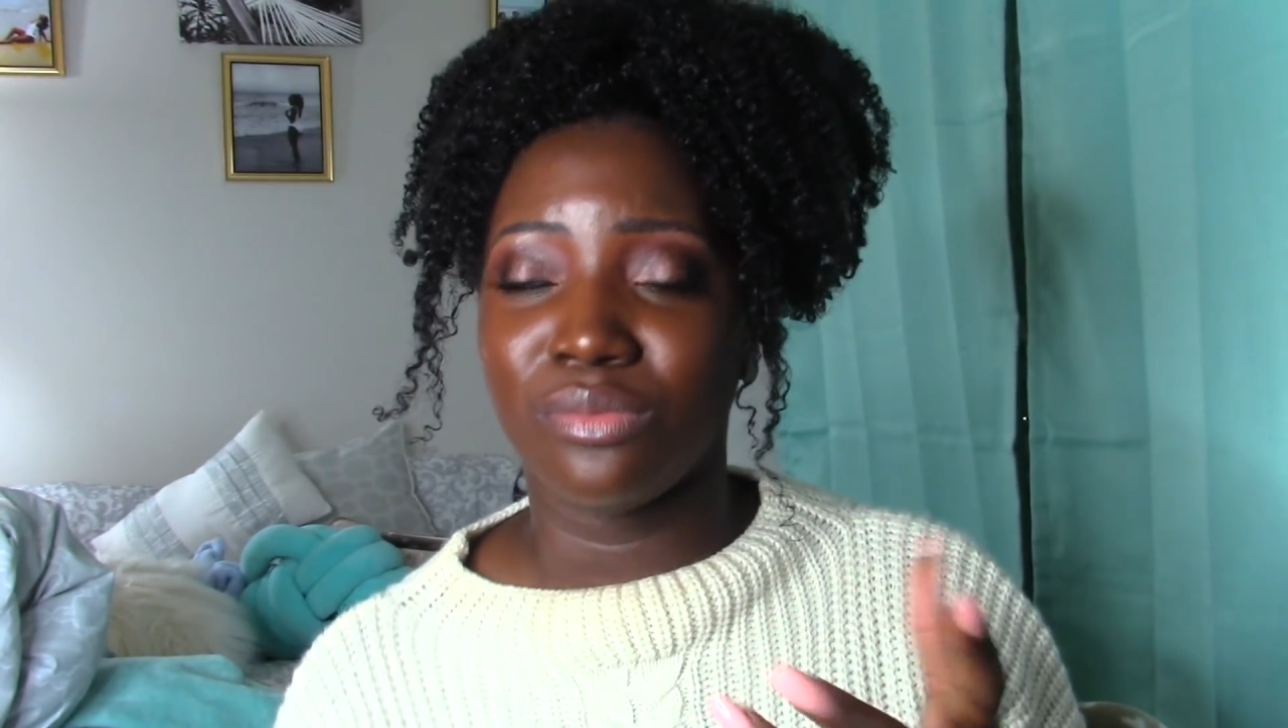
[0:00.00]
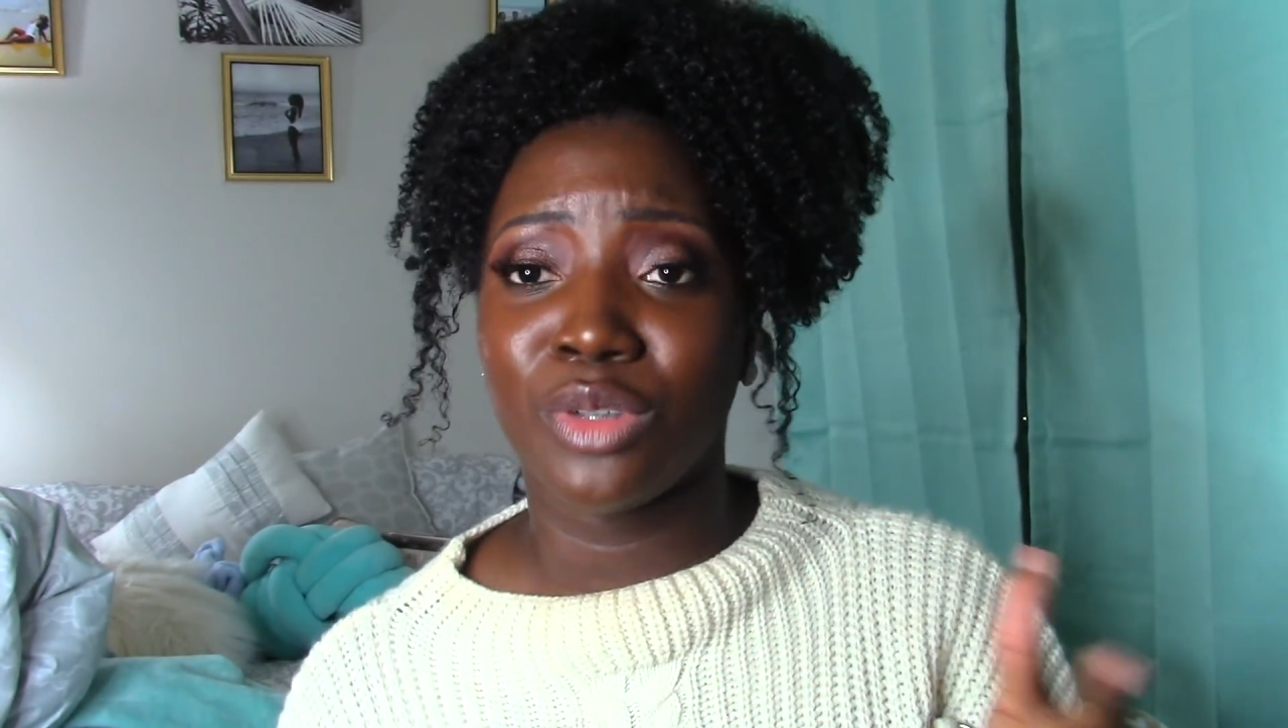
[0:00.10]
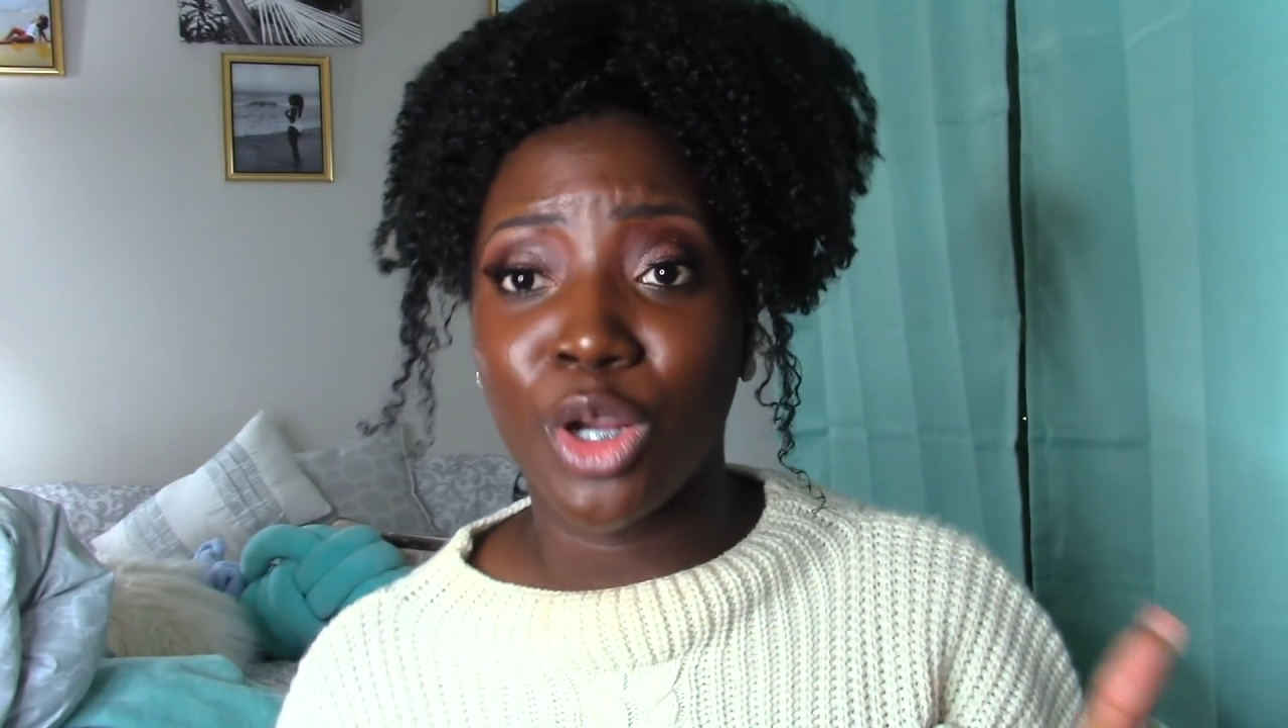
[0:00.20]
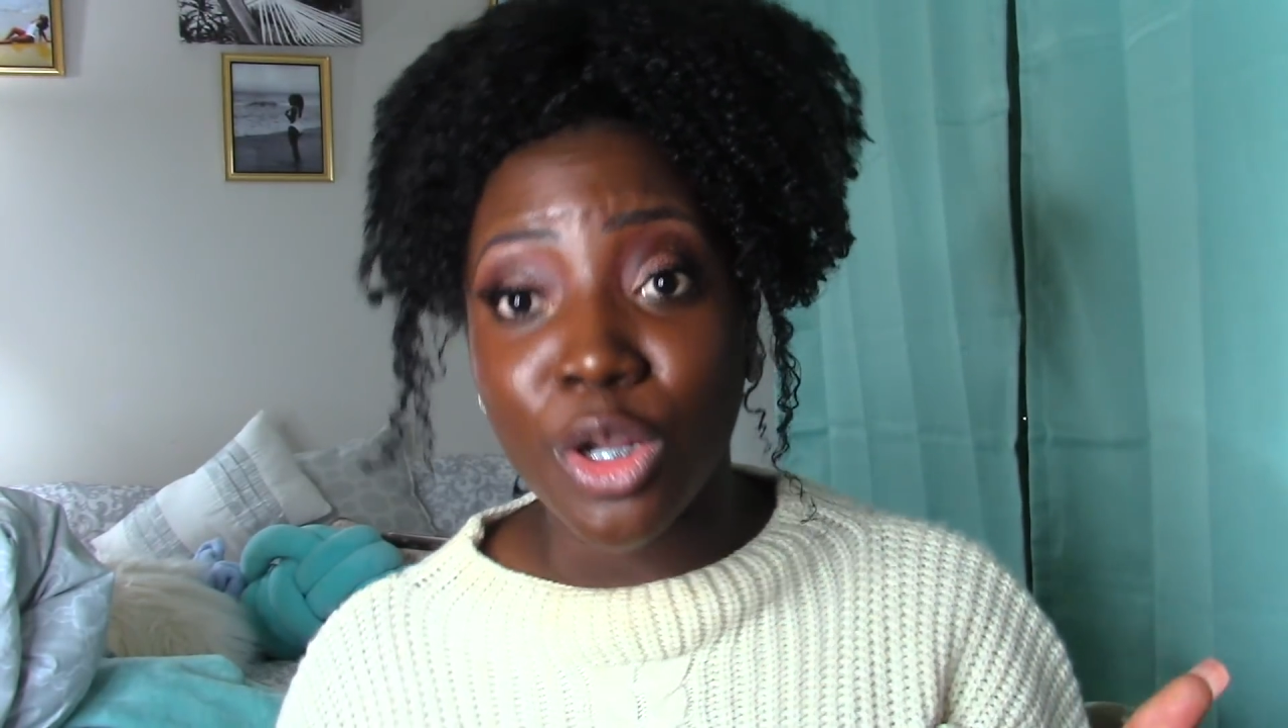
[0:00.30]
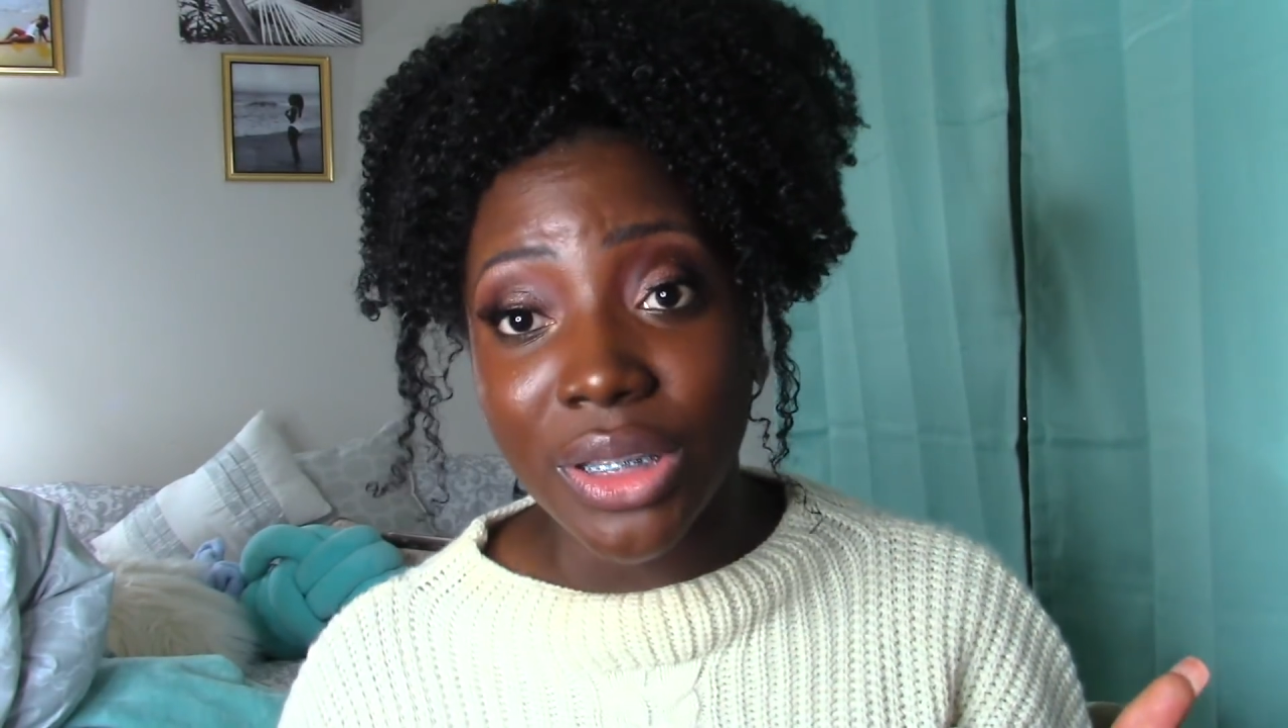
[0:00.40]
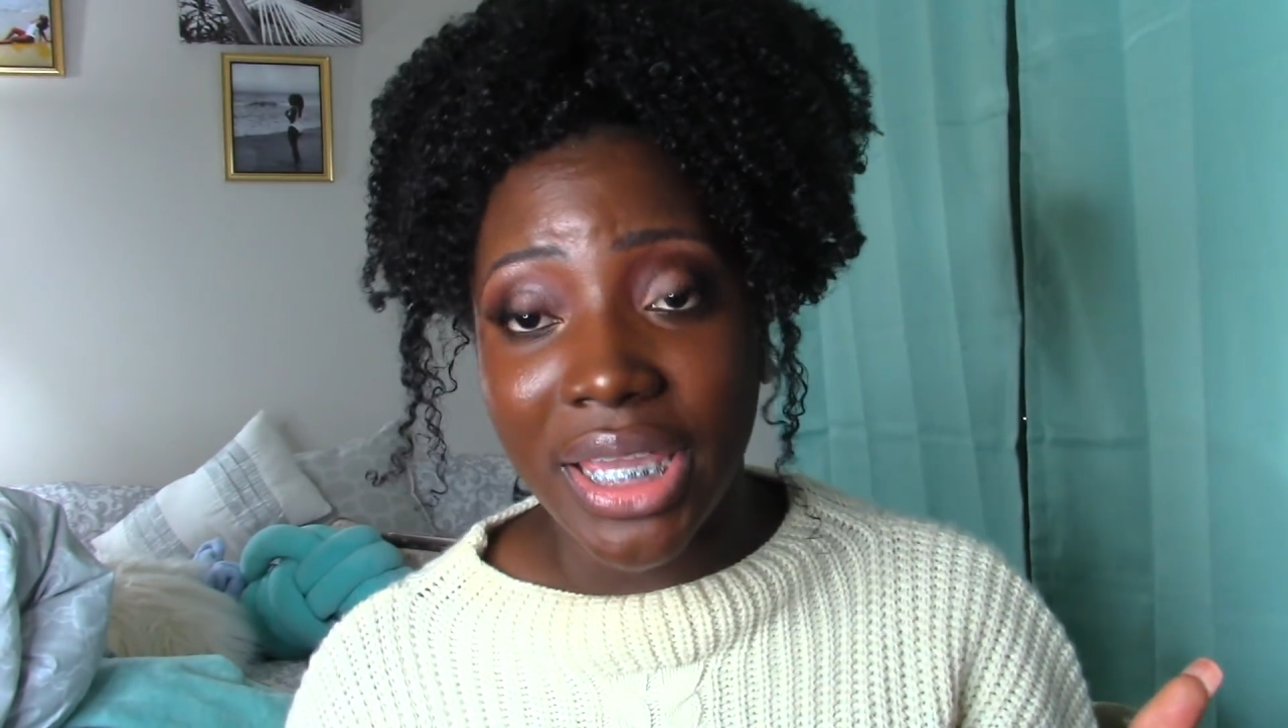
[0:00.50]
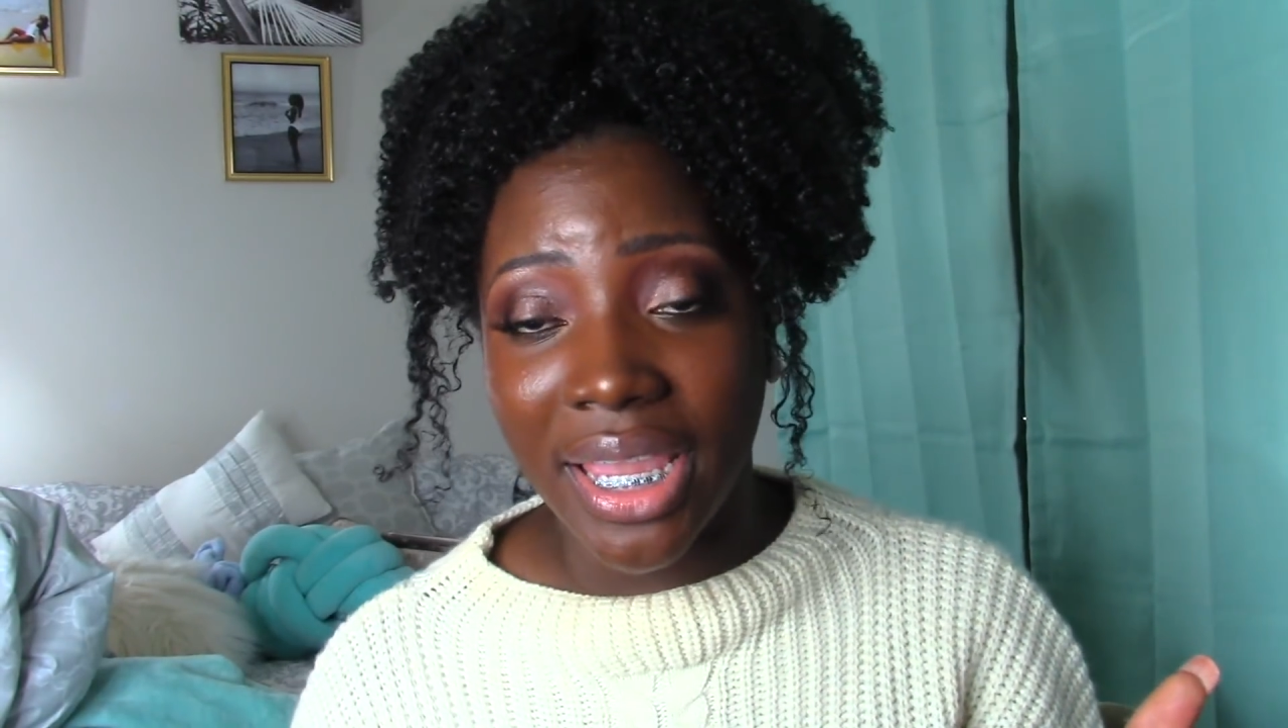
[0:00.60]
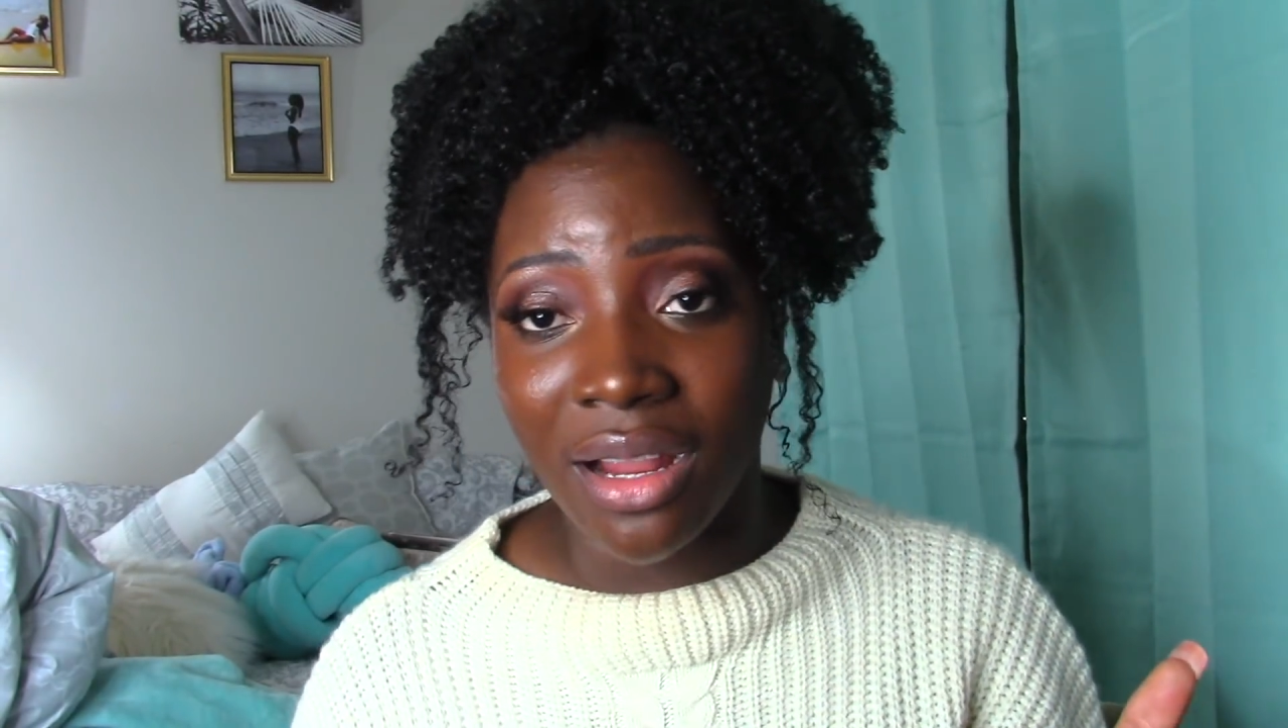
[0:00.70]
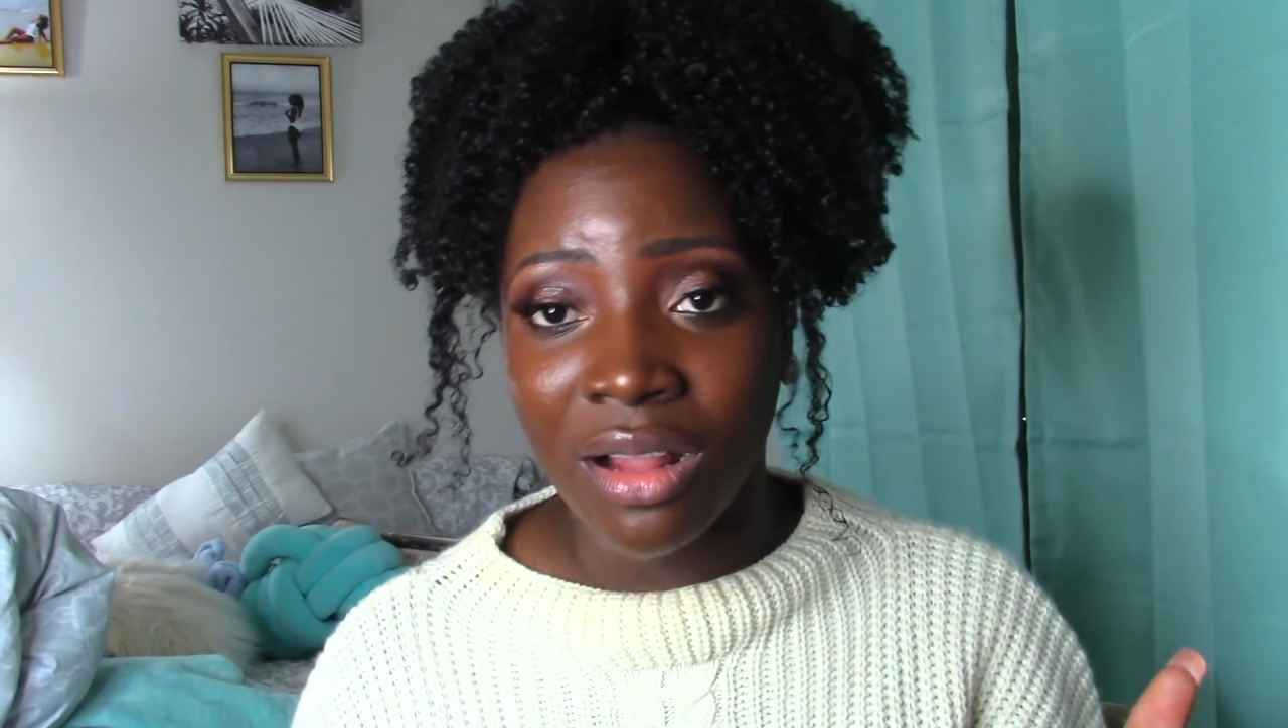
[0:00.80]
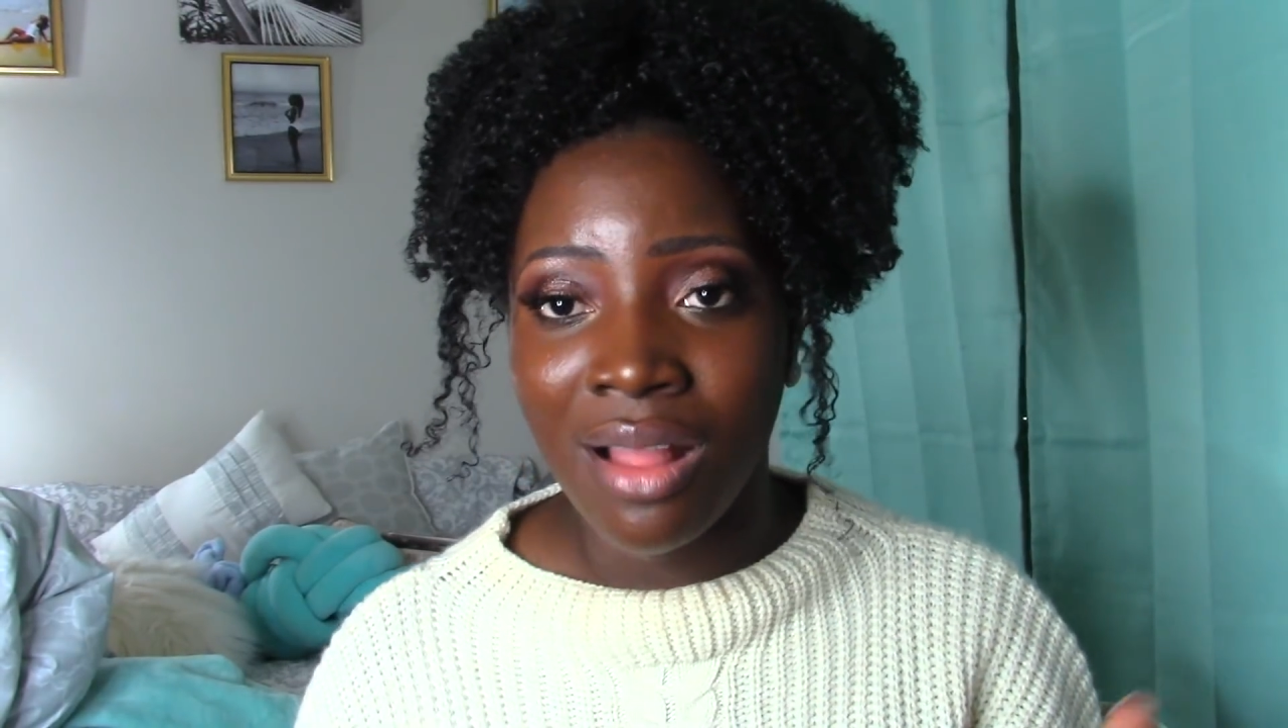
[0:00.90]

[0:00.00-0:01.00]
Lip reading: curly hair,